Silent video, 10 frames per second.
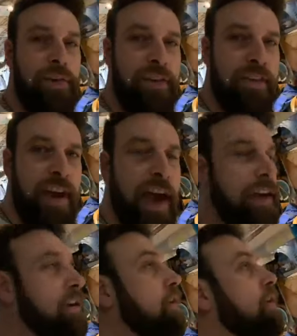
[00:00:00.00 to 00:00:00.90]
his
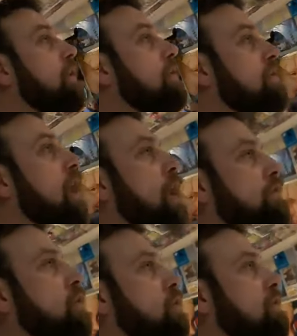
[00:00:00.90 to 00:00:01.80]
attack. So
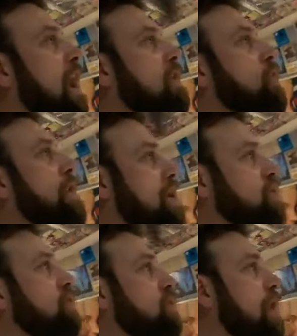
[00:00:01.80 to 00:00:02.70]
after your attack, you're
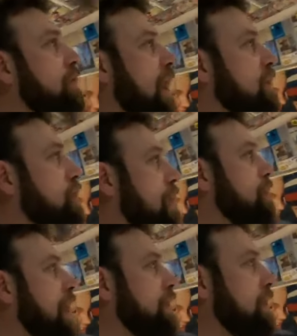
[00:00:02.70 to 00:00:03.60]
actually, you're okay. You're okay,